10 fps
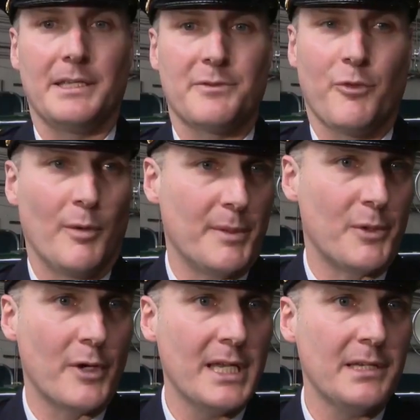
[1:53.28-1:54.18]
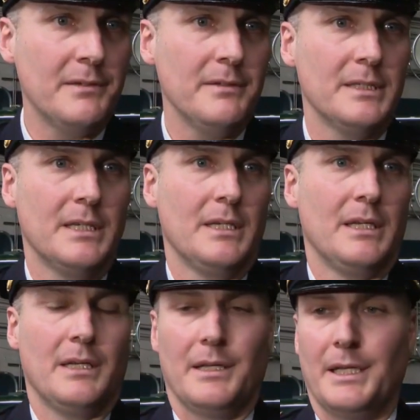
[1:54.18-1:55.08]
He's a former Marine.
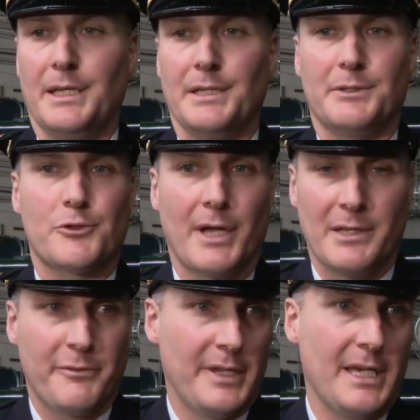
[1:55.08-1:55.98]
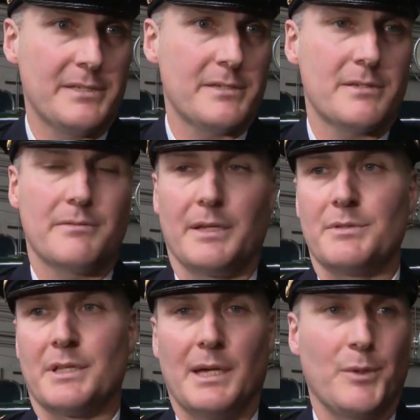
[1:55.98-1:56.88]
He trained for this. He was
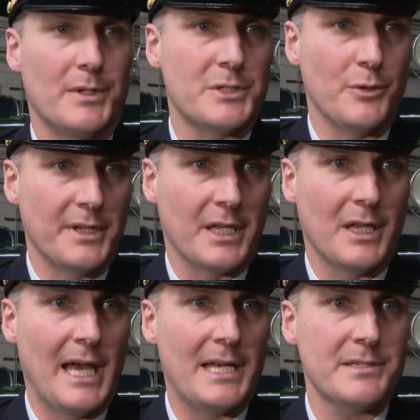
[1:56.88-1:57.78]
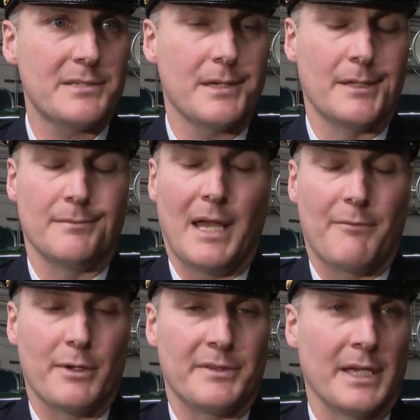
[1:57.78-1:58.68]
the number one student in the class in
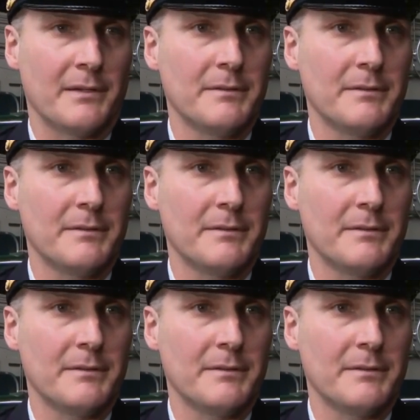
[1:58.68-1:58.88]
everything.